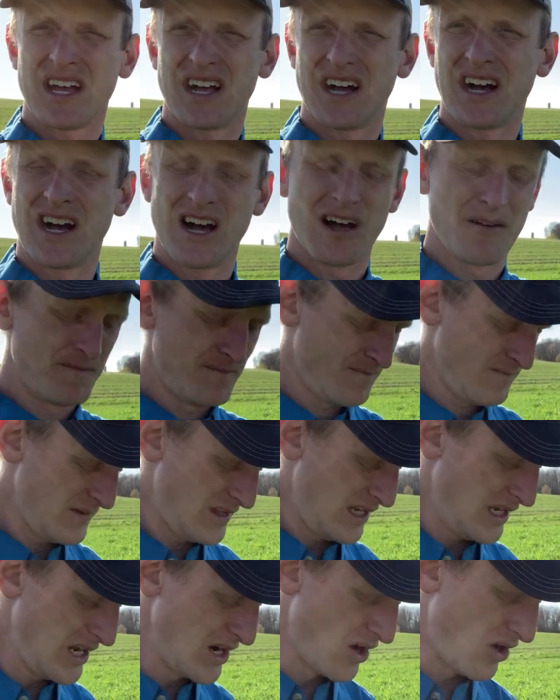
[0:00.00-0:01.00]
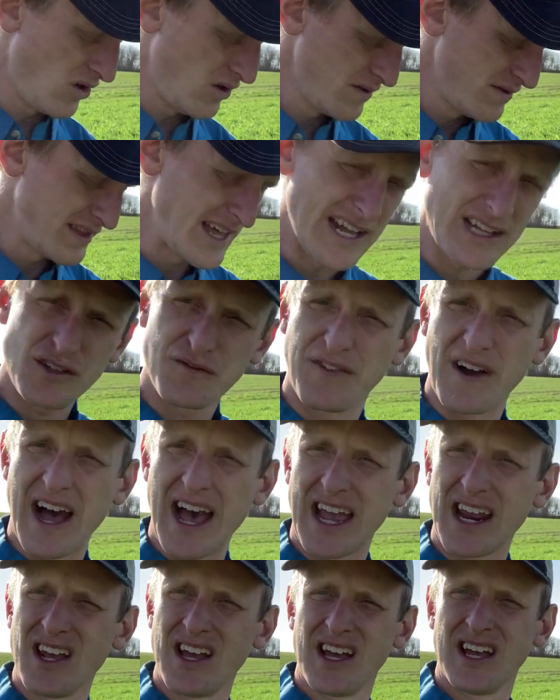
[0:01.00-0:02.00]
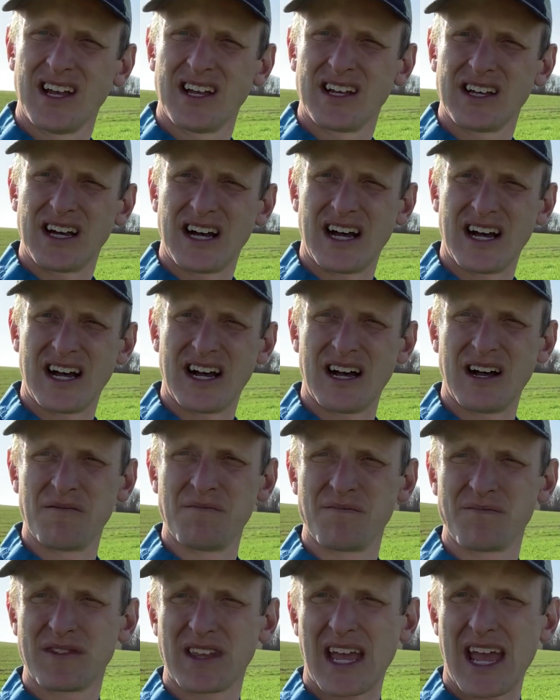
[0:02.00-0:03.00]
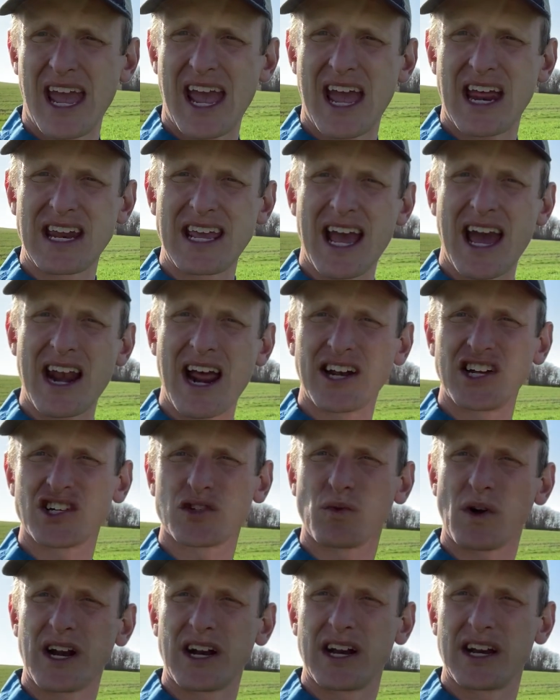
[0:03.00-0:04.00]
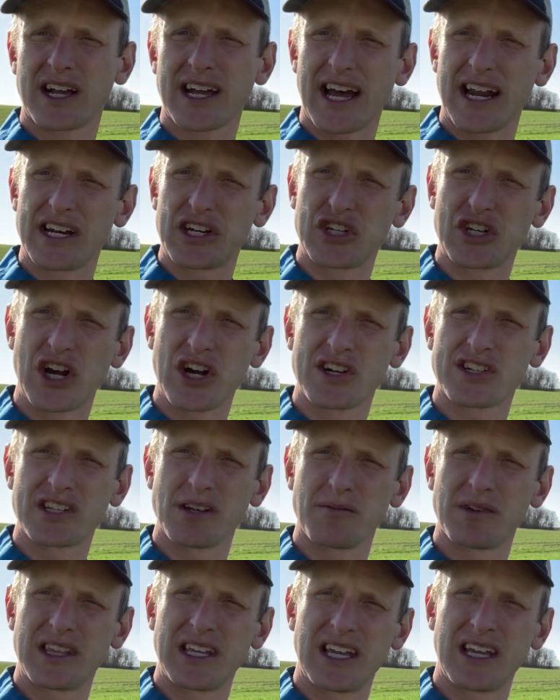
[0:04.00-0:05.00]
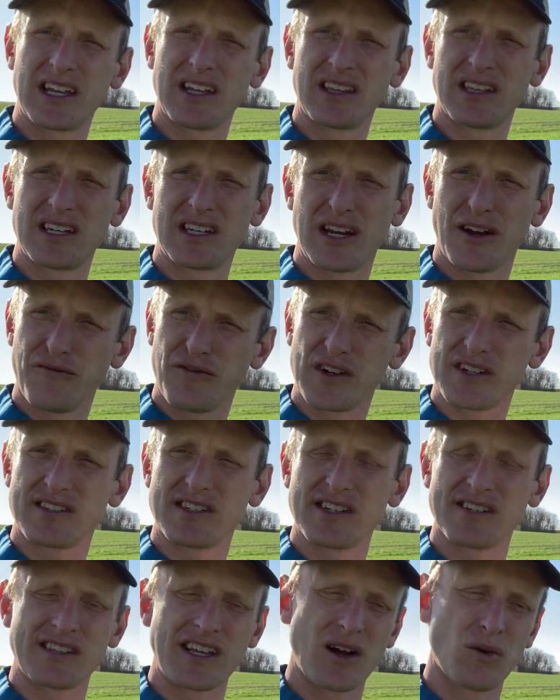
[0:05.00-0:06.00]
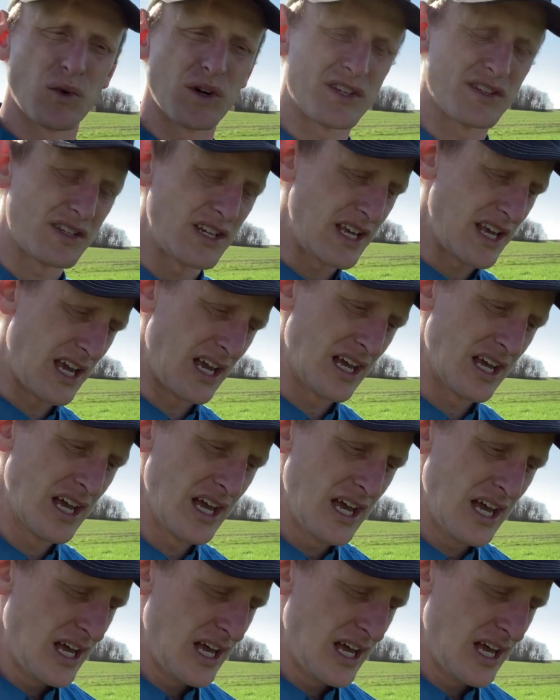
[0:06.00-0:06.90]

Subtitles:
That's fine. And yet I just wanted to kind of share some of the differences that we're seeing.